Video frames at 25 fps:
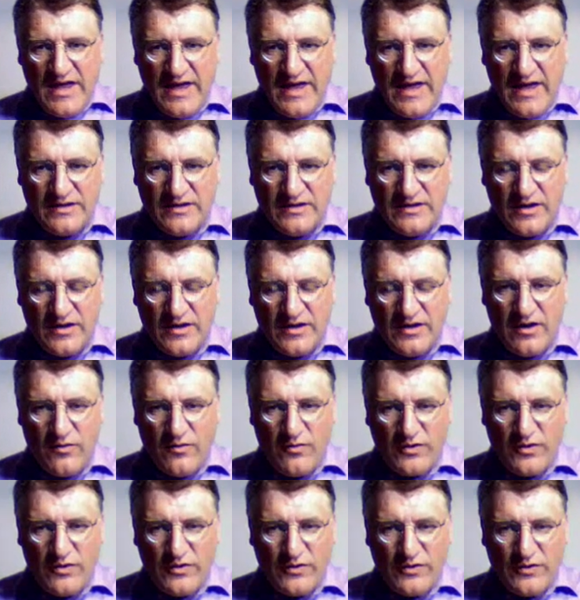and
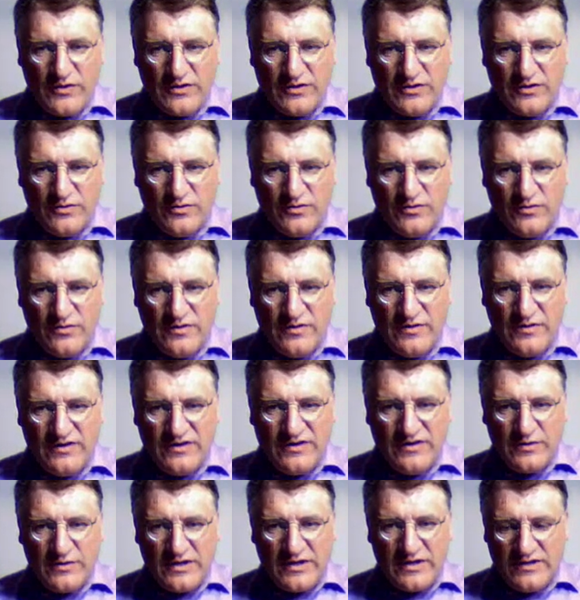what we're going to do
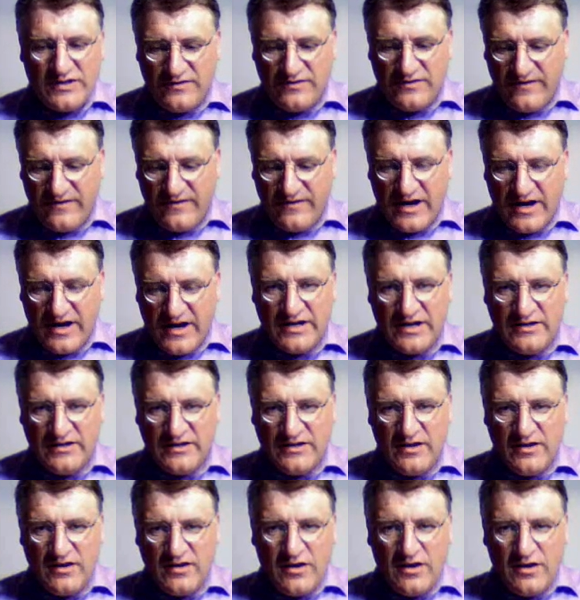is we're going to
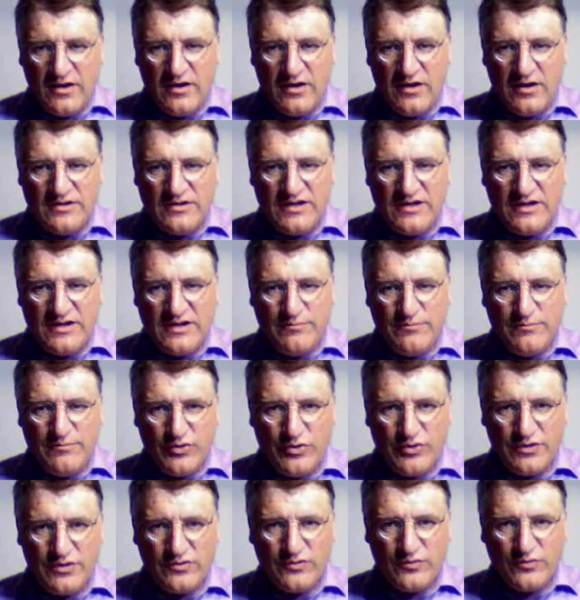define an
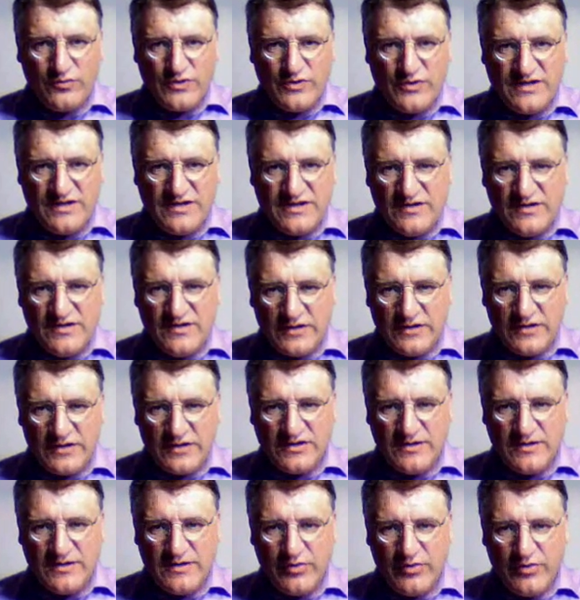input which is
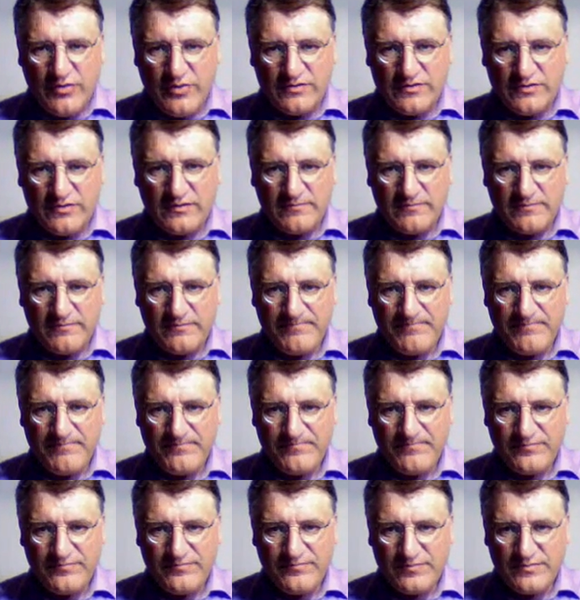not an impulse.
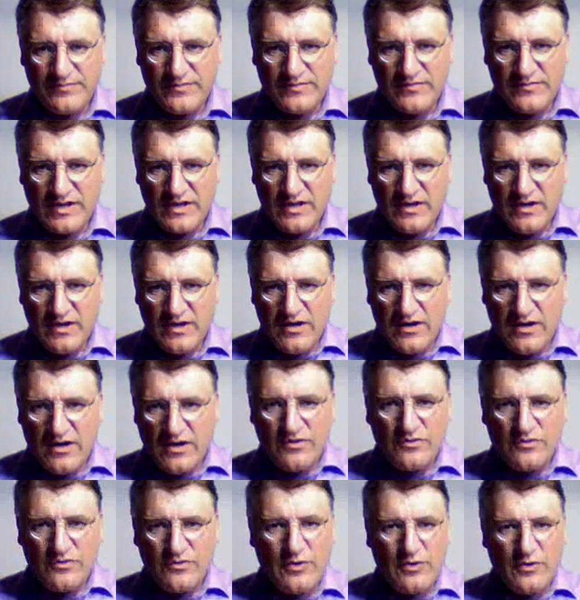
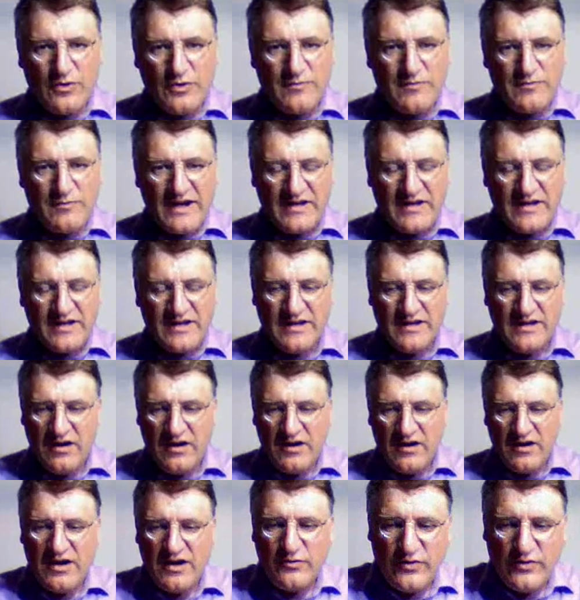So we go back here
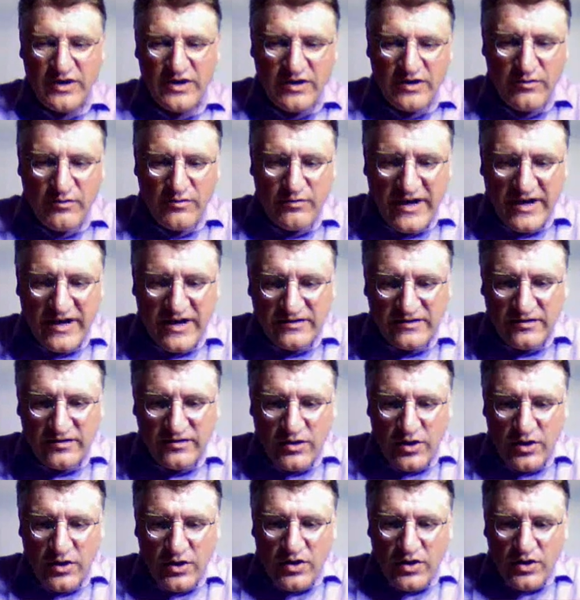and we're going to write
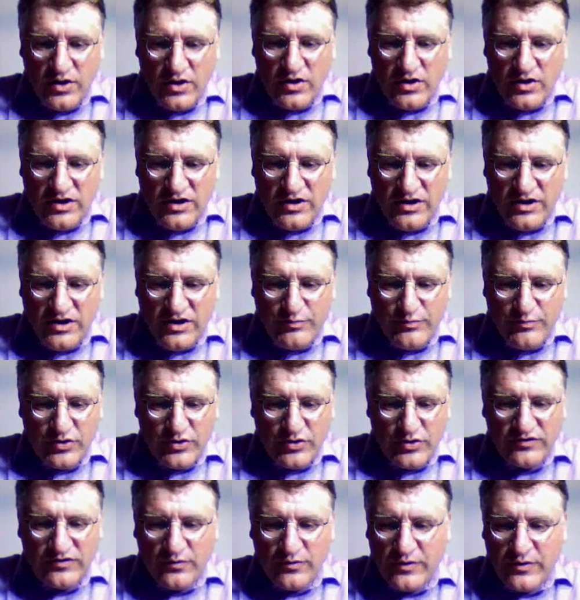
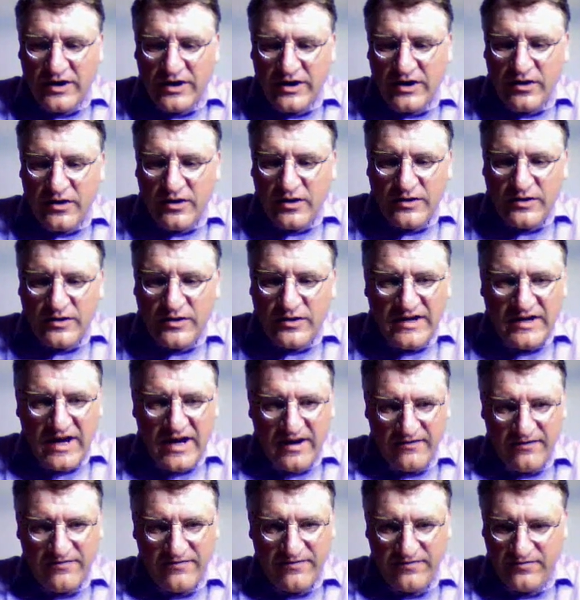input, so we're going to call it
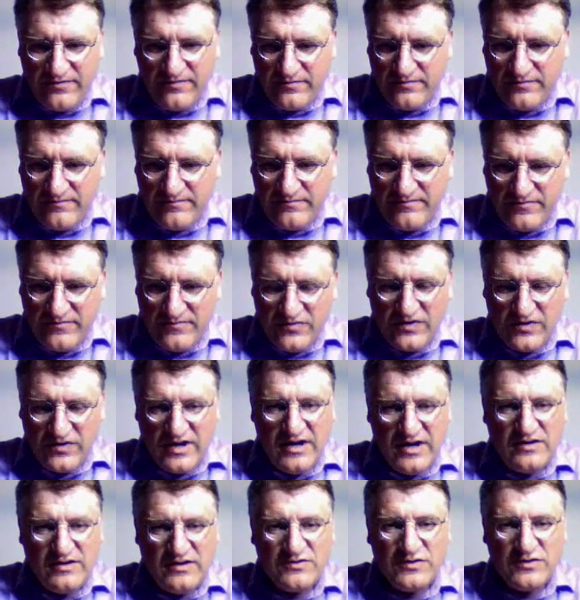f.
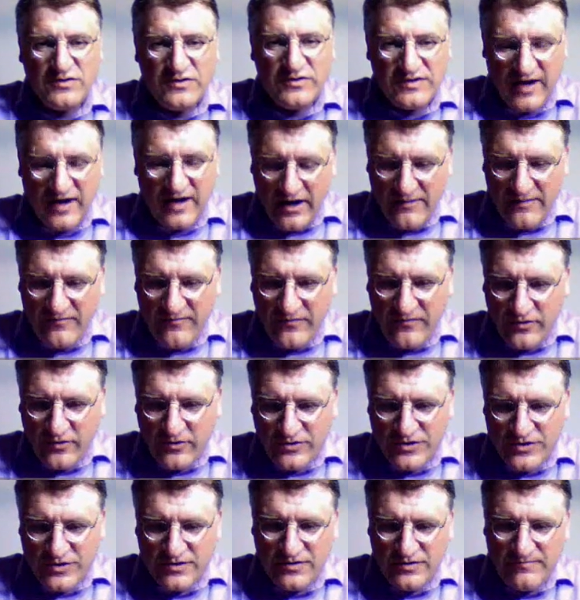Okay, it's a time
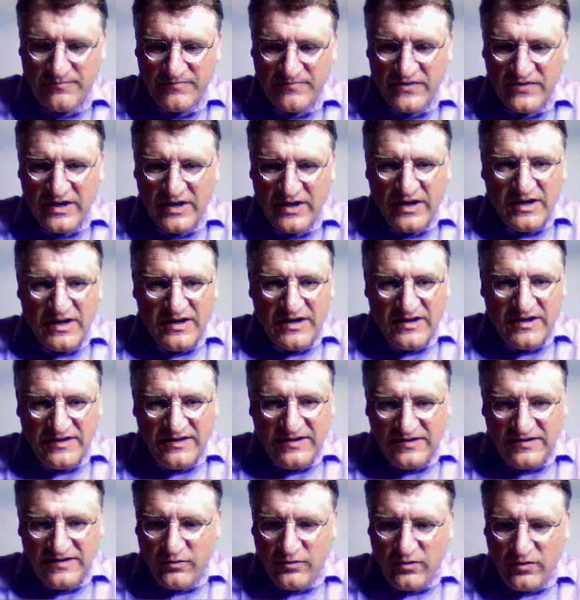function,
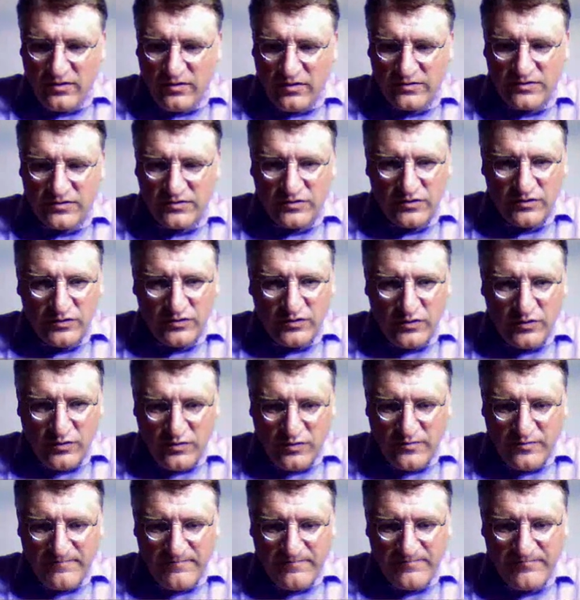is equal
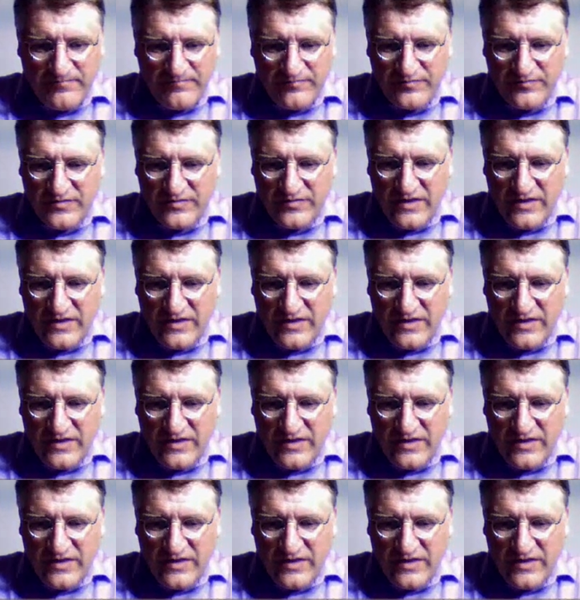to,